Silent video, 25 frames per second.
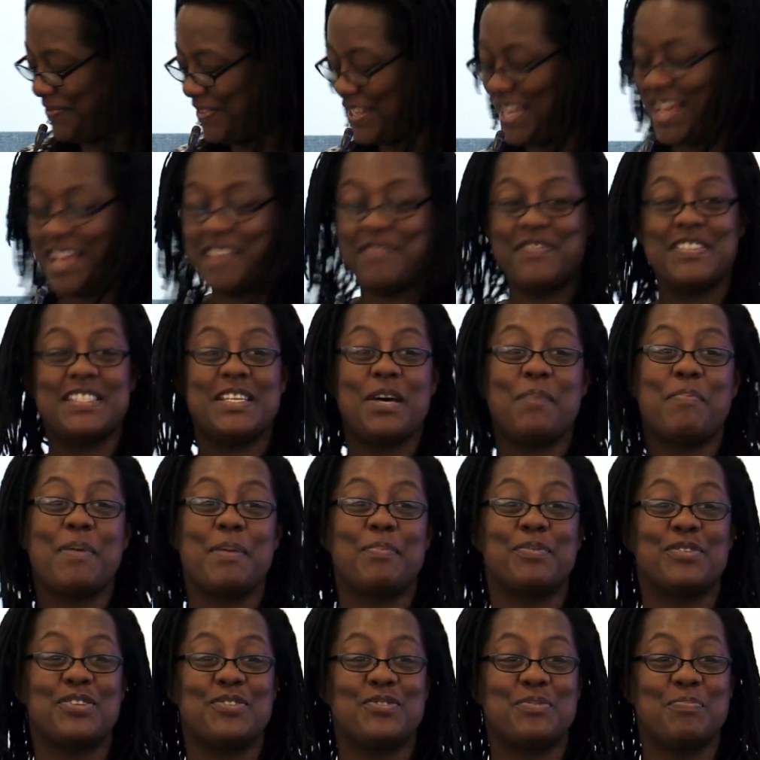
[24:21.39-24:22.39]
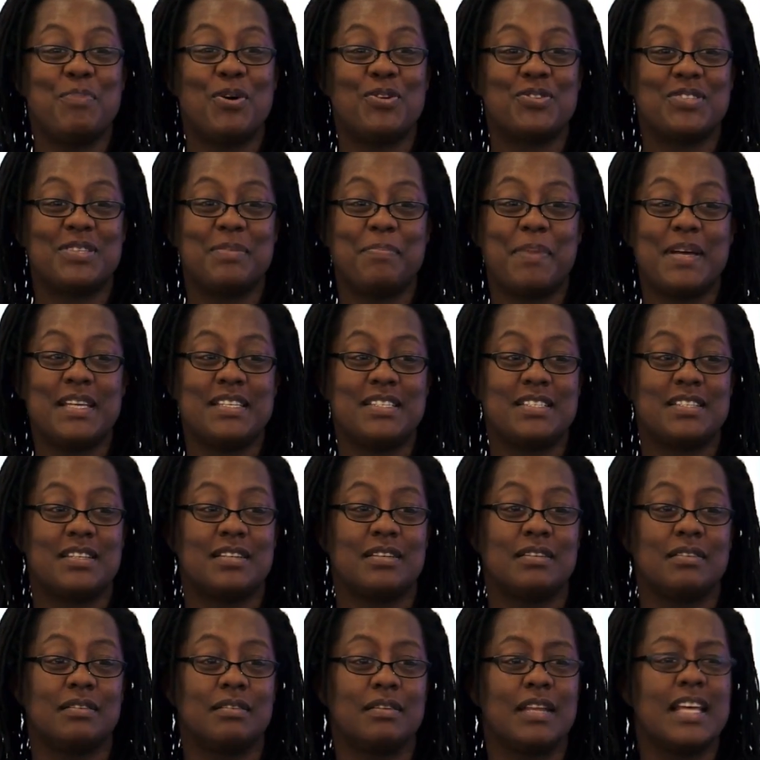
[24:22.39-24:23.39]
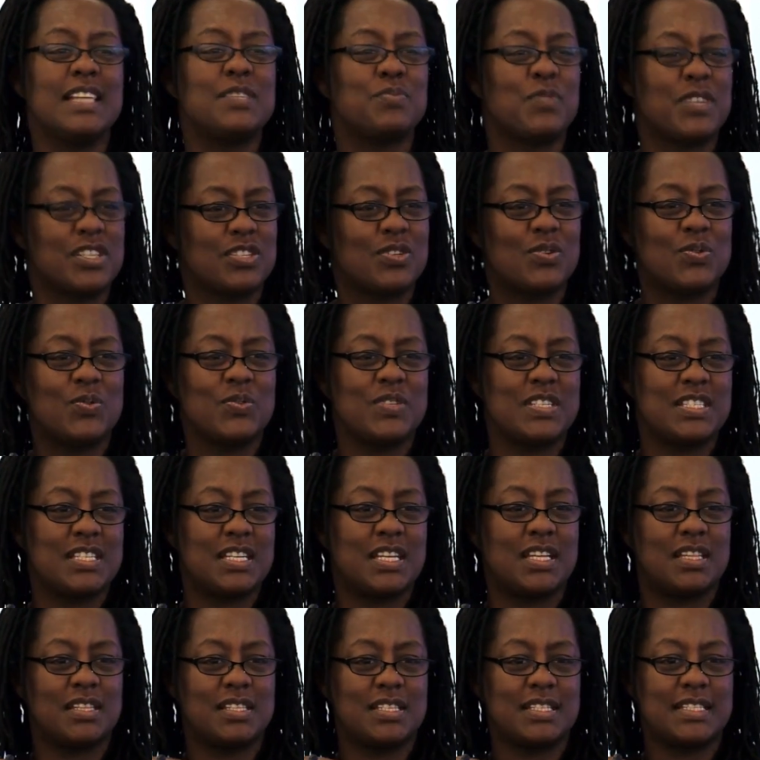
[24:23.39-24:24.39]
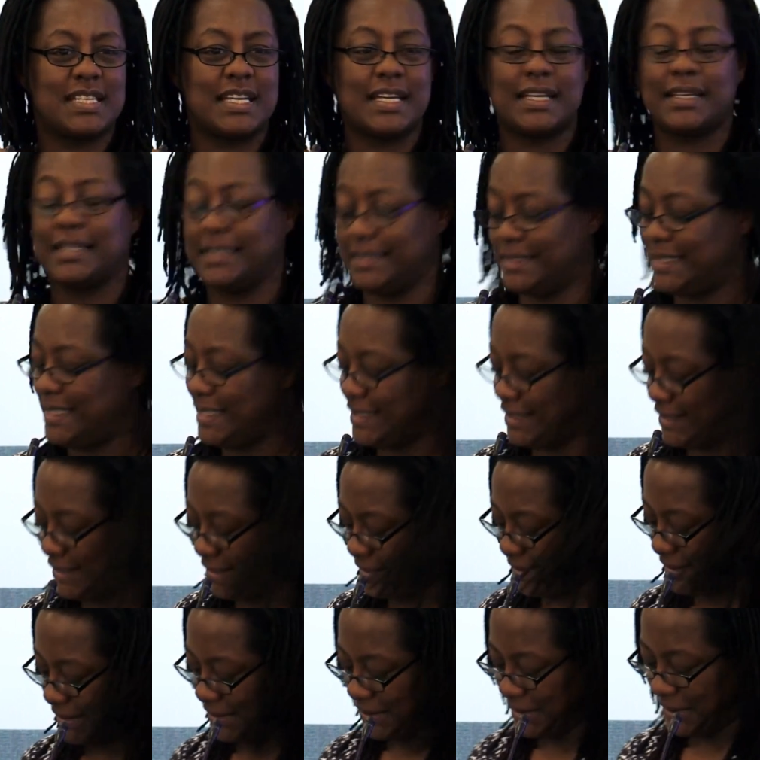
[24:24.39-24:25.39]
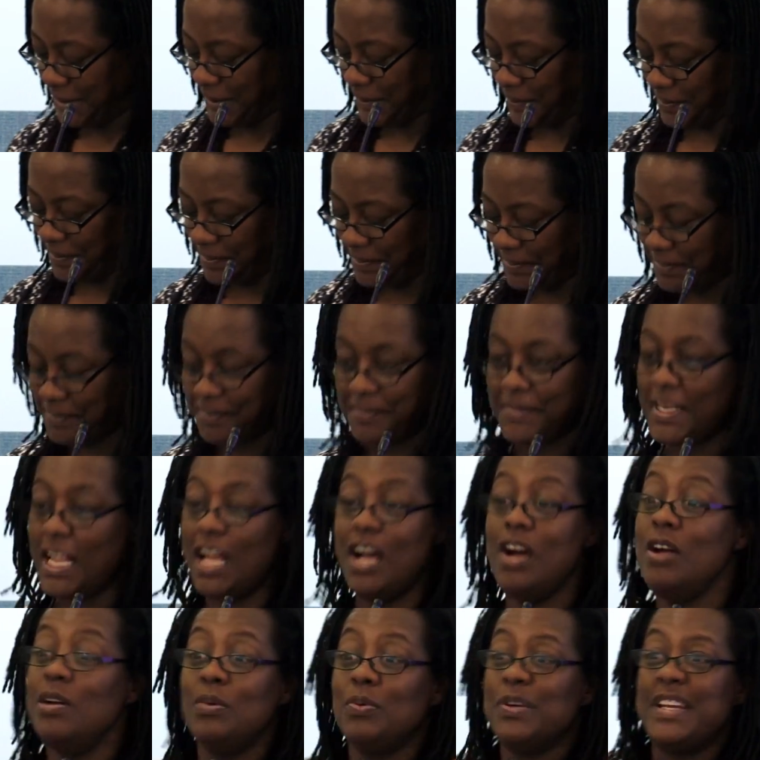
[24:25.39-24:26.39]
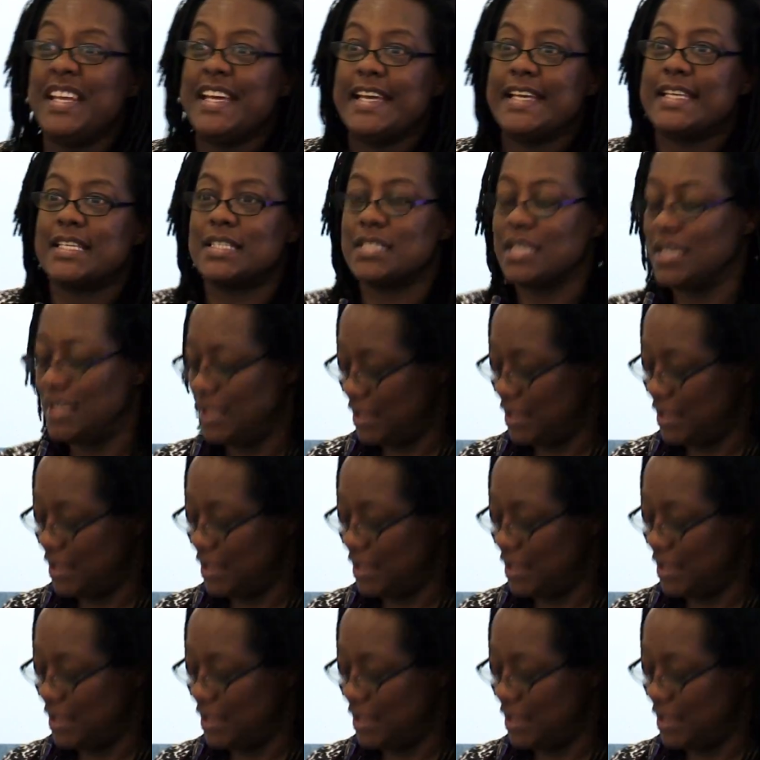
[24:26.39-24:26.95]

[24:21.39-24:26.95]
I even tell people to use Mock Sebastian. That's what it's called, isn't it? The stick. Yeah. I don't know what it is.